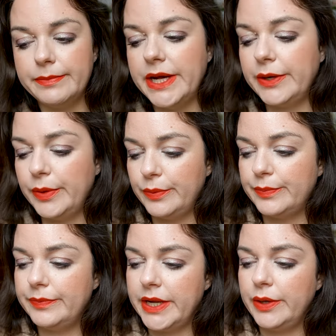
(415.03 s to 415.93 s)
I don't know.
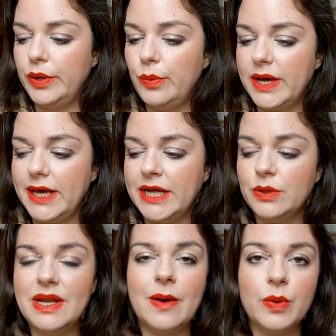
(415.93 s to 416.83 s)
I don't know why. I
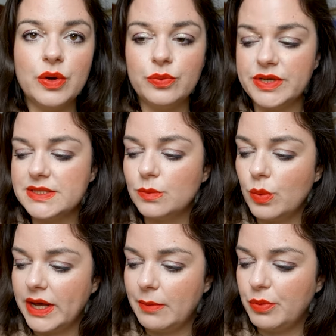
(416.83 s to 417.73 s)
don't have a good reason
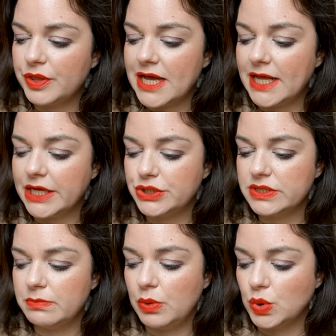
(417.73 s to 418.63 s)
why I bought that. I
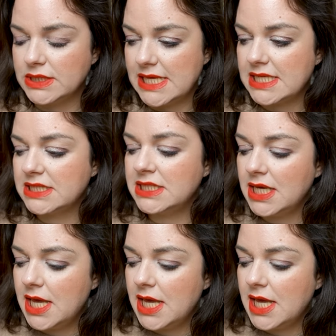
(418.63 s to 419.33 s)
just bought it.